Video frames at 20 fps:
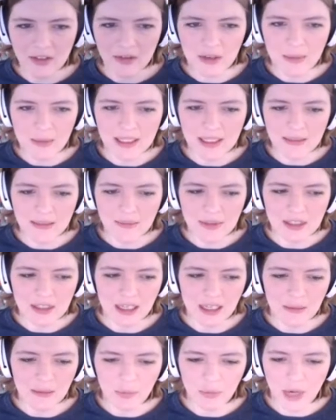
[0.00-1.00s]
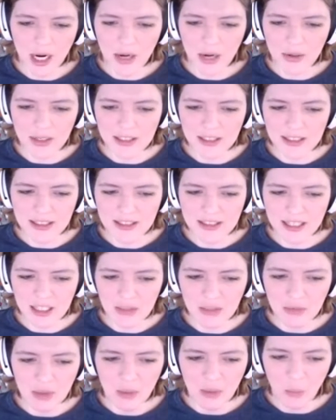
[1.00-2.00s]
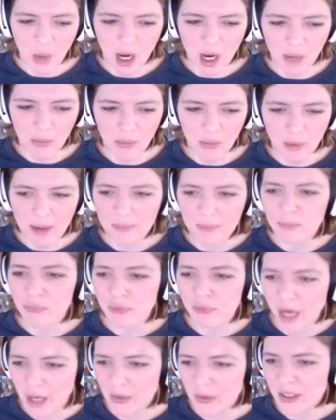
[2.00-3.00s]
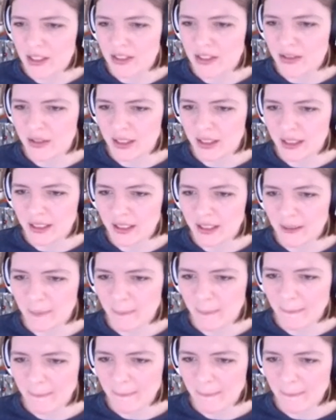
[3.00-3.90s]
gonna make some stinking brownies, because that's what we want. We want brownies, okay?